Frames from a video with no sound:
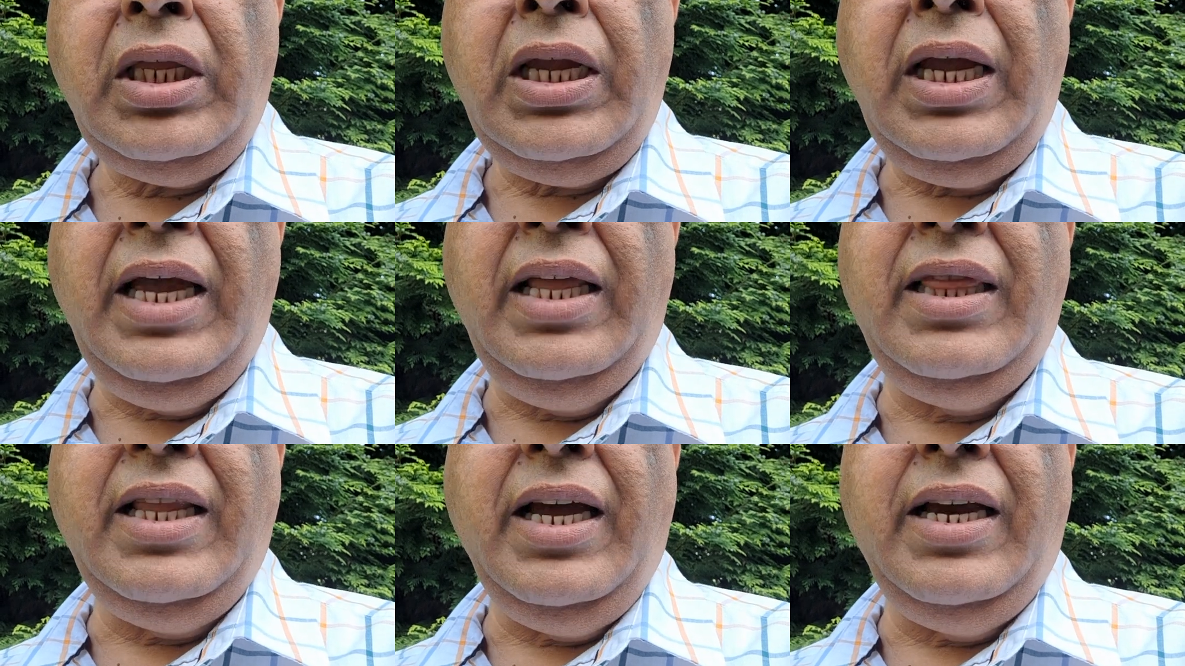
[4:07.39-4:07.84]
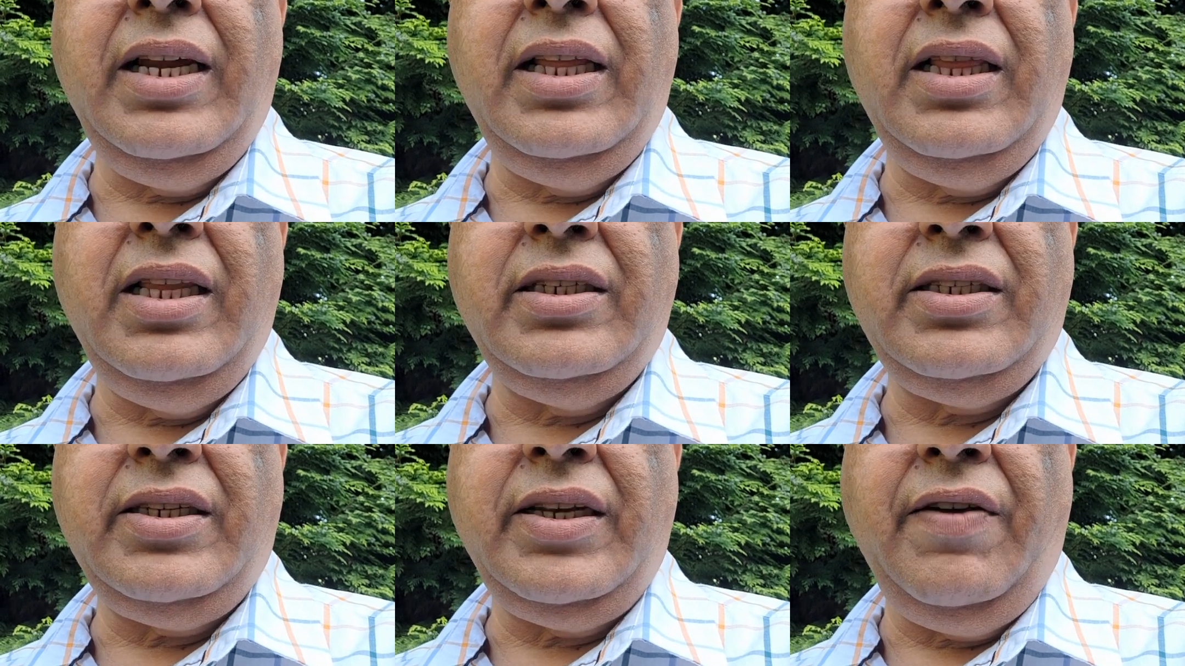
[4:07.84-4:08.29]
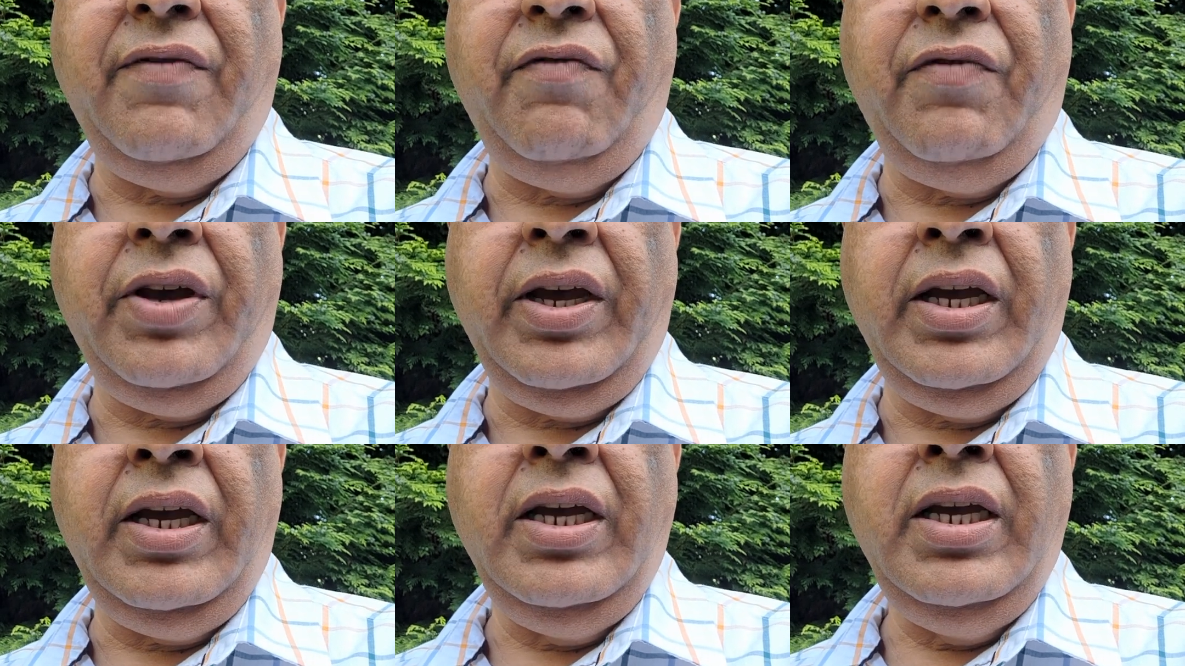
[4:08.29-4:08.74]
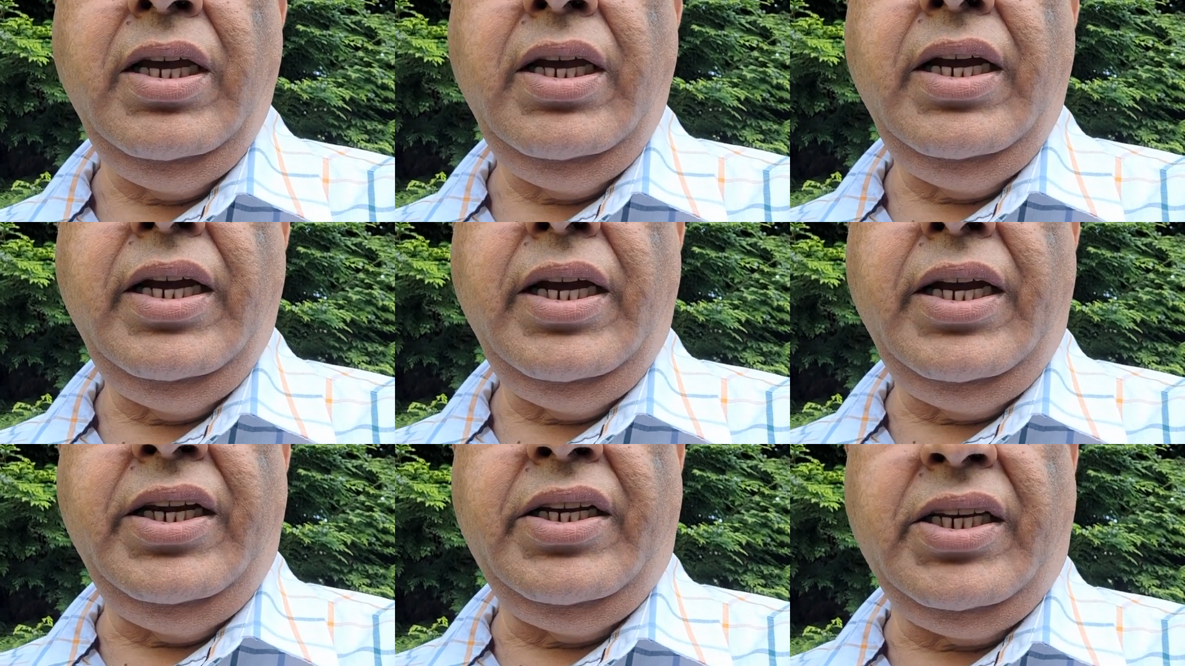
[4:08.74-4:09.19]
And then in the same way,
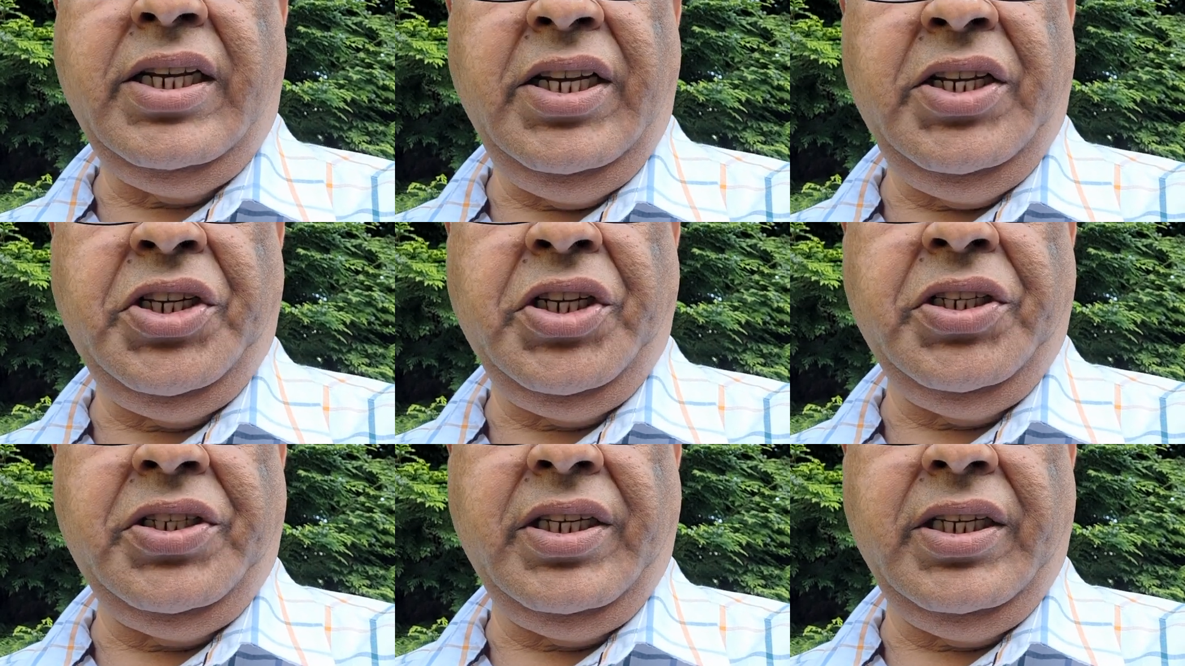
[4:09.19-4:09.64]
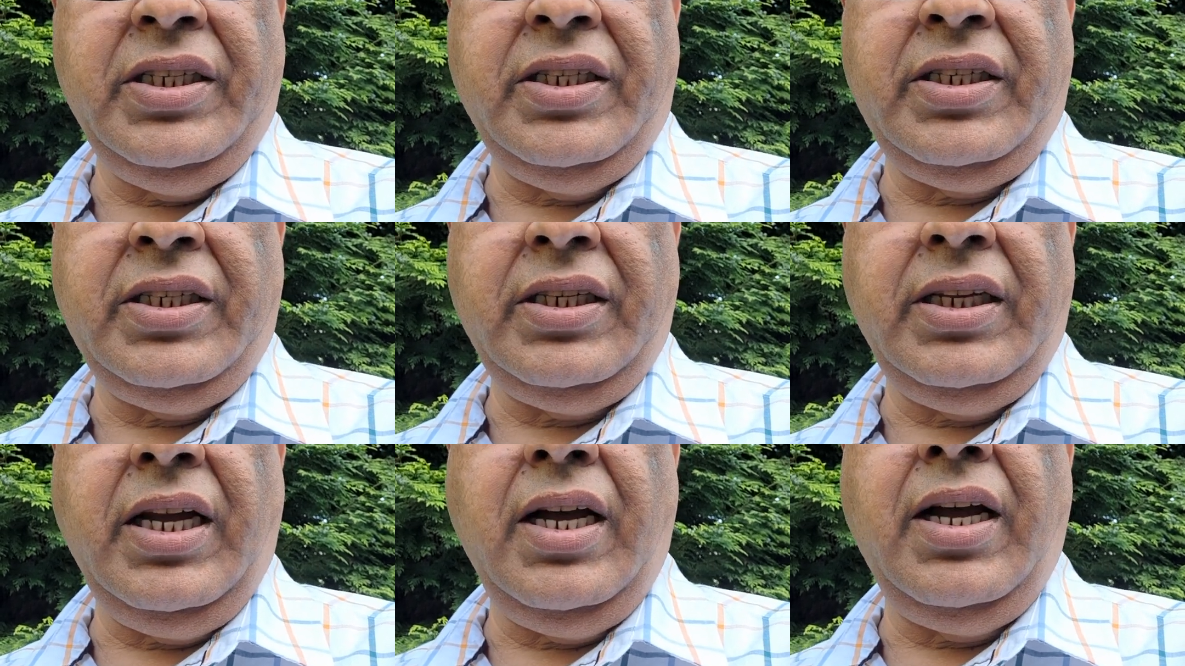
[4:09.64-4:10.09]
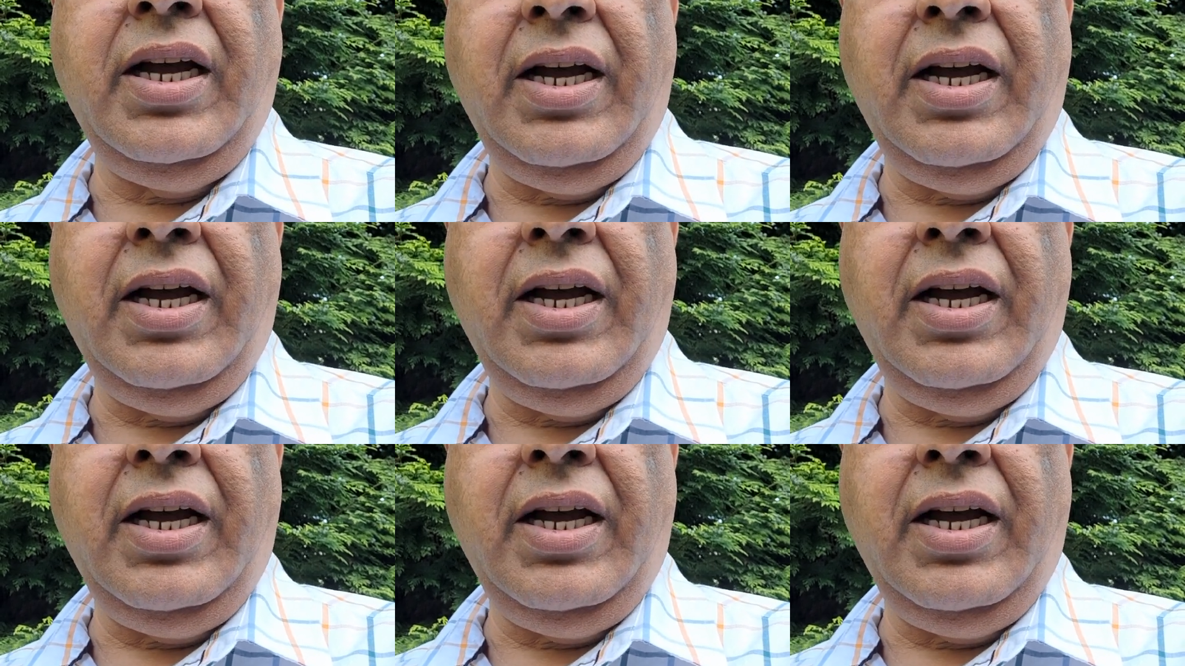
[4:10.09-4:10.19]
he teaches us.